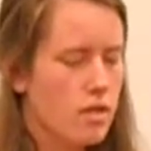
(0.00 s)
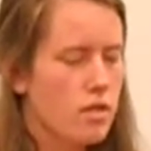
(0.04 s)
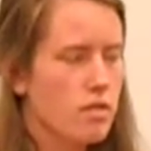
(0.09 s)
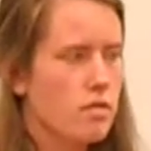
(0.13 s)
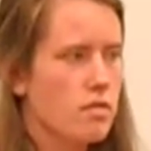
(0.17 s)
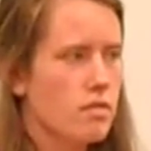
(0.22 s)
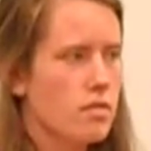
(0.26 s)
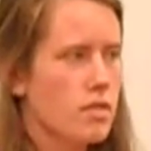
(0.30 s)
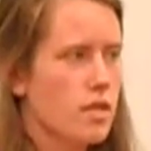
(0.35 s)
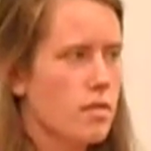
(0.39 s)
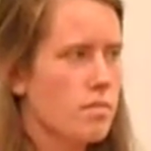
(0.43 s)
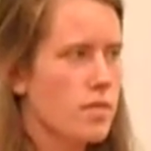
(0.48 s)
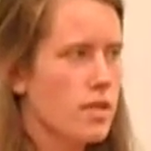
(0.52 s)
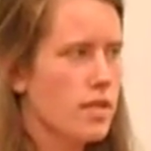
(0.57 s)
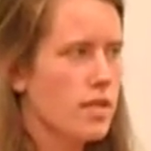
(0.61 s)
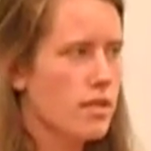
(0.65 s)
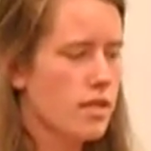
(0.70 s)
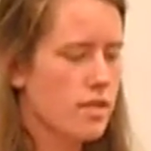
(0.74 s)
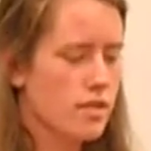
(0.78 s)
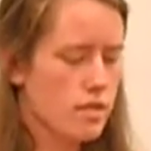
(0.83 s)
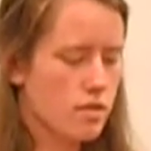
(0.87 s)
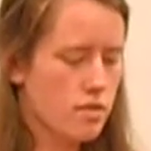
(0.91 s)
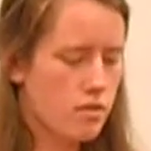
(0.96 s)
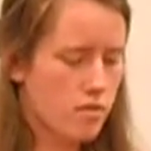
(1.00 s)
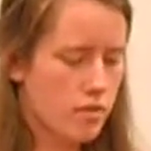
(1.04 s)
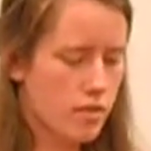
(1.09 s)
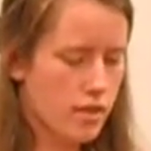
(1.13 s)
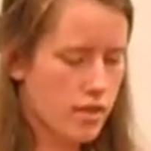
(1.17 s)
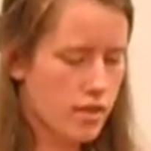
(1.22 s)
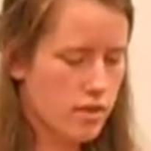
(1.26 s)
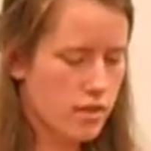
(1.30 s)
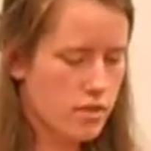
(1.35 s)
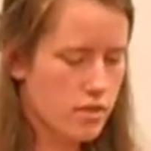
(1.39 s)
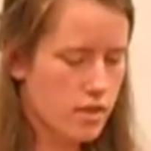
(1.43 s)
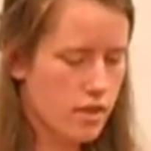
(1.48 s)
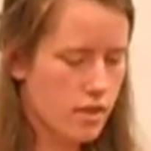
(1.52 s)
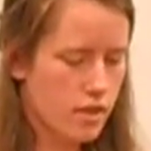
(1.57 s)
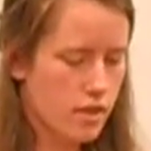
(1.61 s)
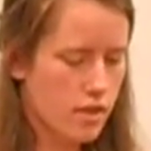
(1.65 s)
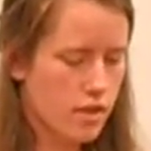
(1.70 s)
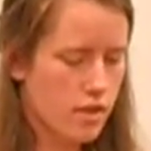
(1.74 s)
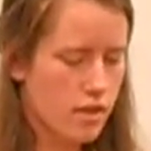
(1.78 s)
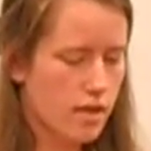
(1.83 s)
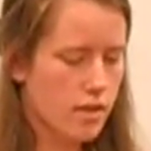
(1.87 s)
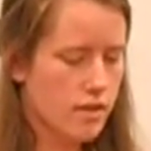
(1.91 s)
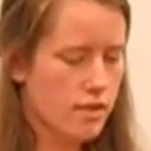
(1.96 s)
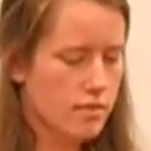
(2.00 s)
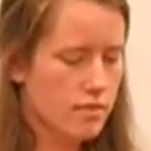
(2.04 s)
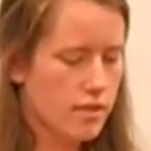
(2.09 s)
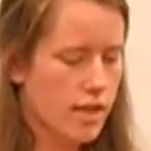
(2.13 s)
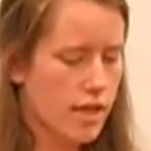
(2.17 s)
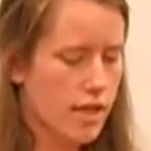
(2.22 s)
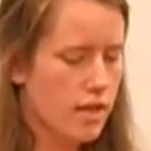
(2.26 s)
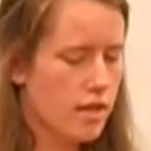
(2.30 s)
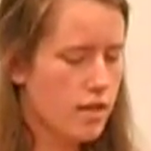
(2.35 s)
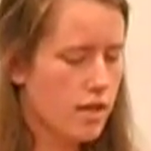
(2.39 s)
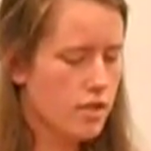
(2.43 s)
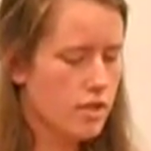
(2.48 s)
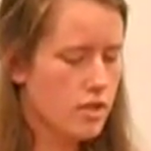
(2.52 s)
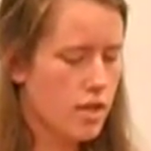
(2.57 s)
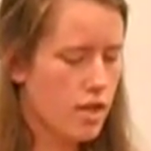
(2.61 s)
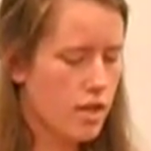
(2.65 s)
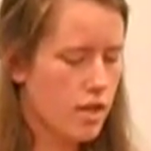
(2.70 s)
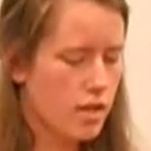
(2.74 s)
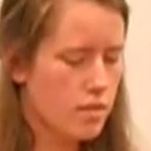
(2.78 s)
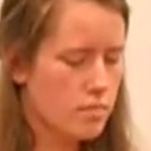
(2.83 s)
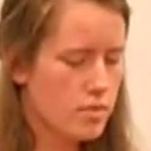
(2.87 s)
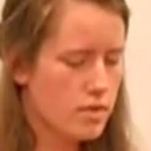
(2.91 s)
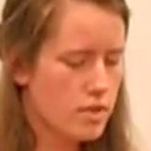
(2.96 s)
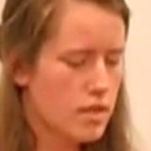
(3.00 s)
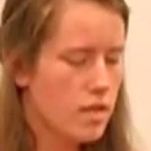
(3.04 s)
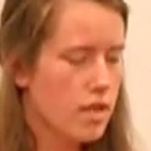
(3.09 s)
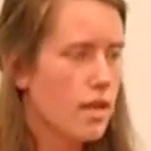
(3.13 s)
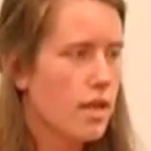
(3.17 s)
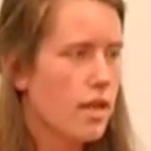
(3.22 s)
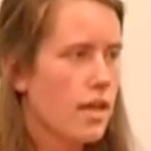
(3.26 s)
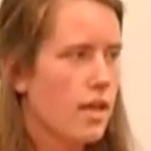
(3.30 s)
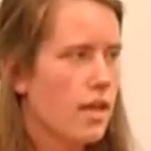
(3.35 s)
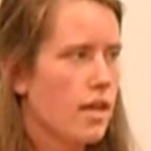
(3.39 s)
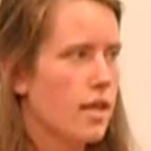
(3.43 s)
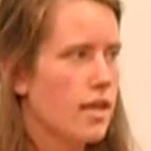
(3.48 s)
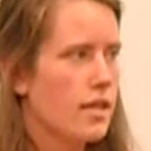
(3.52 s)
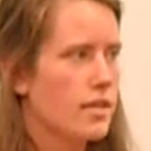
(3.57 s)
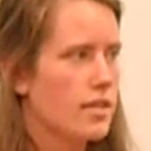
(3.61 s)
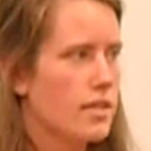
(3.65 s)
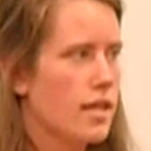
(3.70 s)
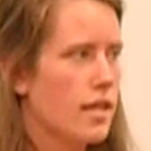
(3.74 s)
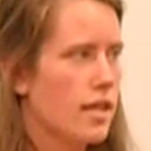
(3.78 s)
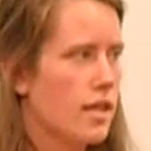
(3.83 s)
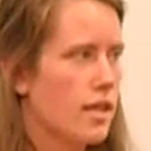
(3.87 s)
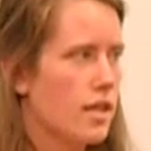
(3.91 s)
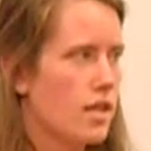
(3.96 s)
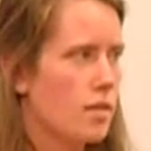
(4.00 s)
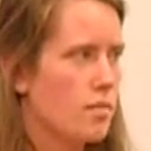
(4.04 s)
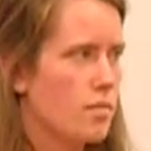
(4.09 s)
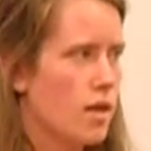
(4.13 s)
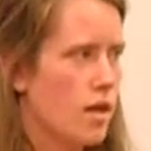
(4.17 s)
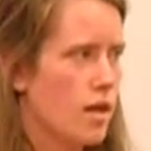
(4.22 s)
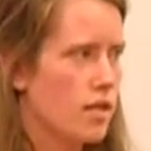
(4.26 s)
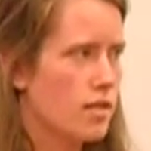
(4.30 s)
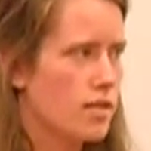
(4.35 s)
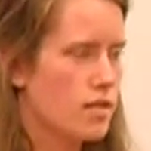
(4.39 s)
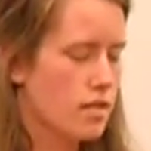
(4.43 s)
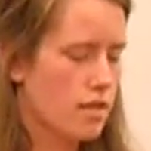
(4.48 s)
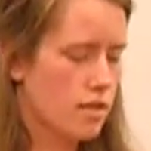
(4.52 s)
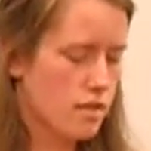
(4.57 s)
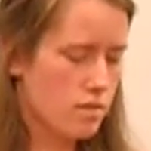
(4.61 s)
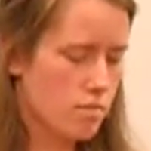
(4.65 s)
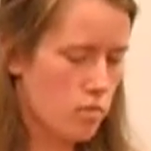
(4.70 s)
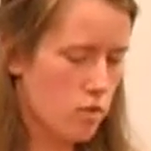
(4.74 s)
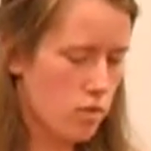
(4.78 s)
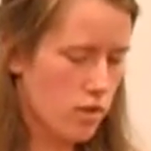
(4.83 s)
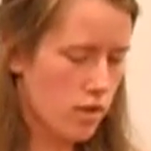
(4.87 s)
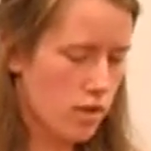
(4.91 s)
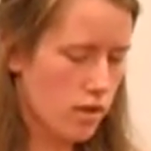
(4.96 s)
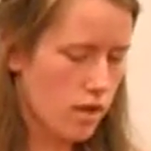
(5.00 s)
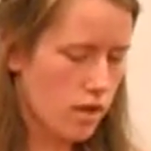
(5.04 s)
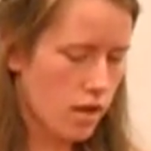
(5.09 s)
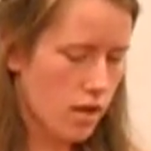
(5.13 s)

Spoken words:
So something that's going to cut our jobs is going to end up costing us more.